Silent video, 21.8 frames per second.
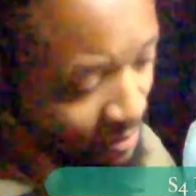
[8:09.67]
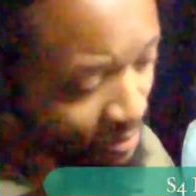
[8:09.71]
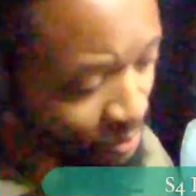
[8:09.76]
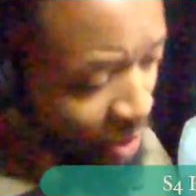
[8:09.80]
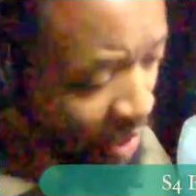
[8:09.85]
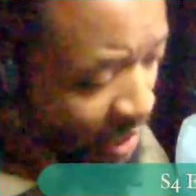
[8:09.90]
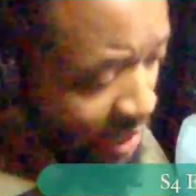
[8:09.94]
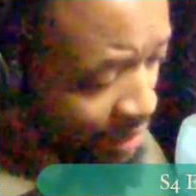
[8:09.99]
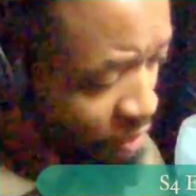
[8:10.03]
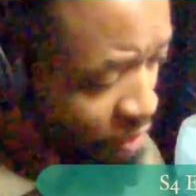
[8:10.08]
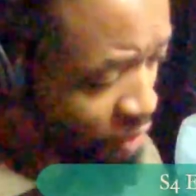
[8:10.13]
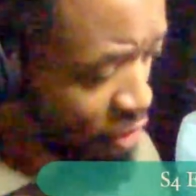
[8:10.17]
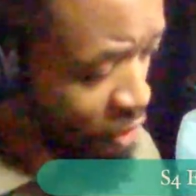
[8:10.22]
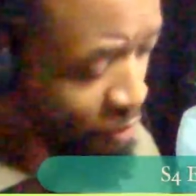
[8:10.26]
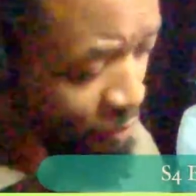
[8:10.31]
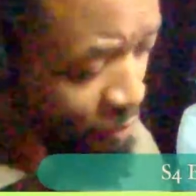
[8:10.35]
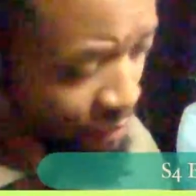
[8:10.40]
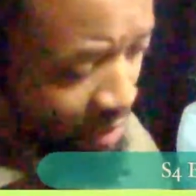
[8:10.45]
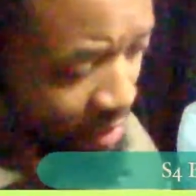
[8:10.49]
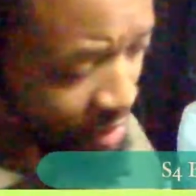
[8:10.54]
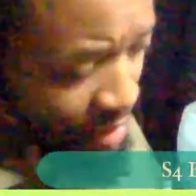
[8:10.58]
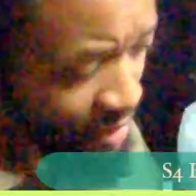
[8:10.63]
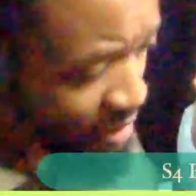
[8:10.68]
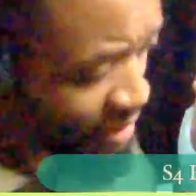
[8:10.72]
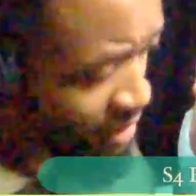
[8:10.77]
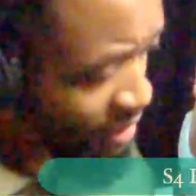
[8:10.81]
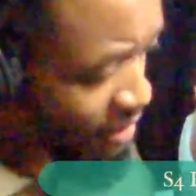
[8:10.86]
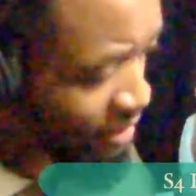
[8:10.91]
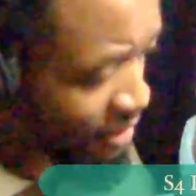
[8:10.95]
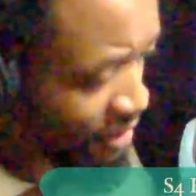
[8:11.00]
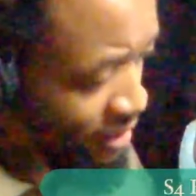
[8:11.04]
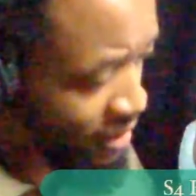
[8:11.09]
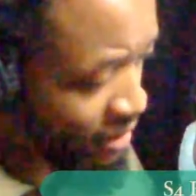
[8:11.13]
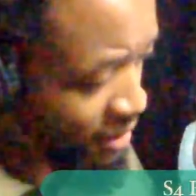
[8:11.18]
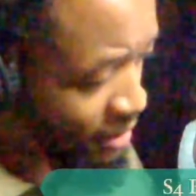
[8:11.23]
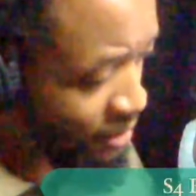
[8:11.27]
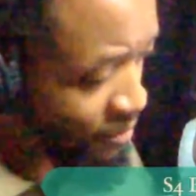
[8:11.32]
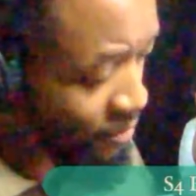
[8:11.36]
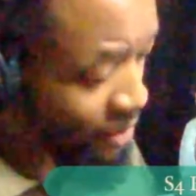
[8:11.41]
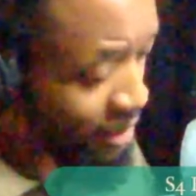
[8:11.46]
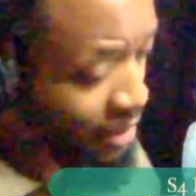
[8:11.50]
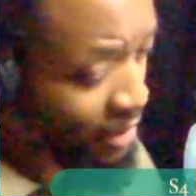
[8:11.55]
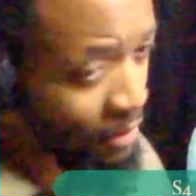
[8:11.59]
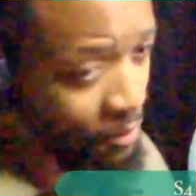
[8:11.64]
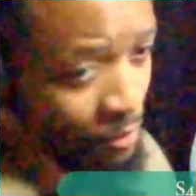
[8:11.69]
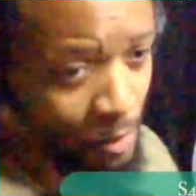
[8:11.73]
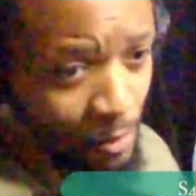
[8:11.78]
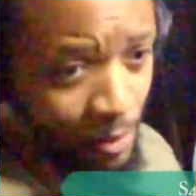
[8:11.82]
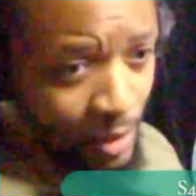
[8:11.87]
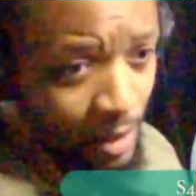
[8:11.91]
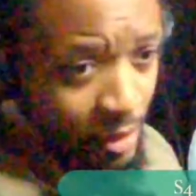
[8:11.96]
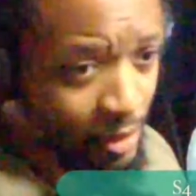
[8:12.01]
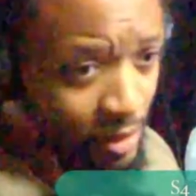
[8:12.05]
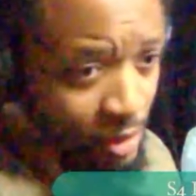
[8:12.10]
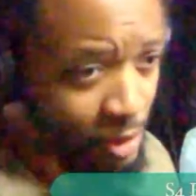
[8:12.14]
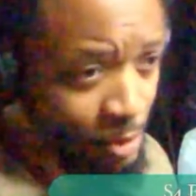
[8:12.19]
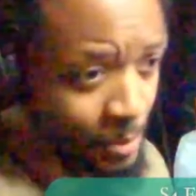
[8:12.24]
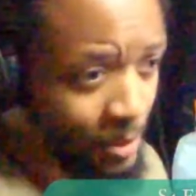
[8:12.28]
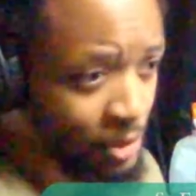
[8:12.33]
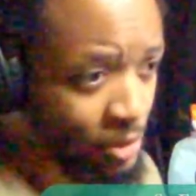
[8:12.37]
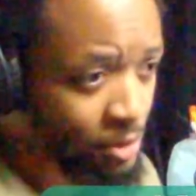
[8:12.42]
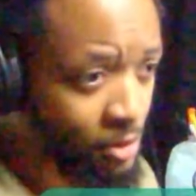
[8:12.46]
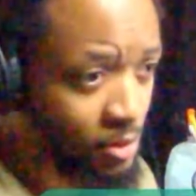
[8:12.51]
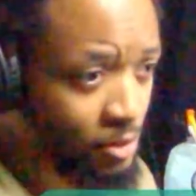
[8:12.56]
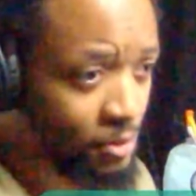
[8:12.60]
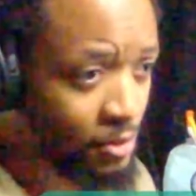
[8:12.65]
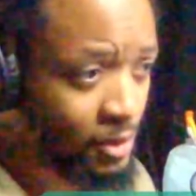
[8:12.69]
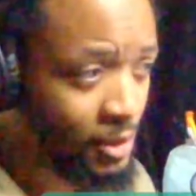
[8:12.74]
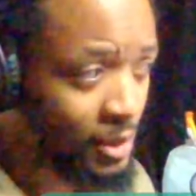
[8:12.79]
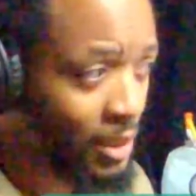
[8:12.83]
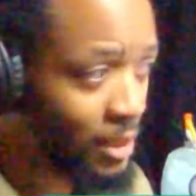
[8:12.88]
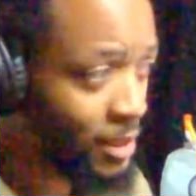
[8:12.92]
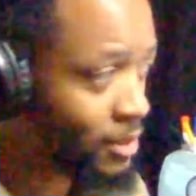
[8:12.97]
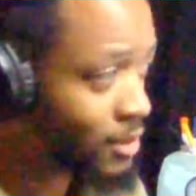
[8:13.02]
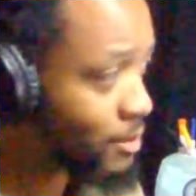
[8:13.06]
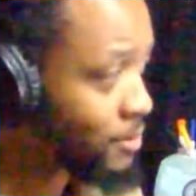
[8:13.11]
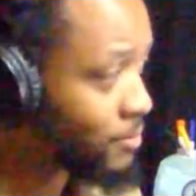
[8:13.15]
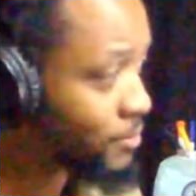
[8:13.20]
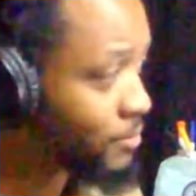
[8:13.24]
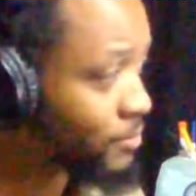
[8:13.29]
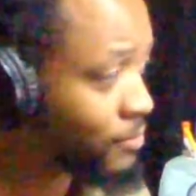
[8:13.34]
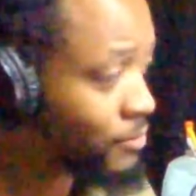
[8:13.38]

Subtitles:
We have coffee. Right now, we're running a special on socks.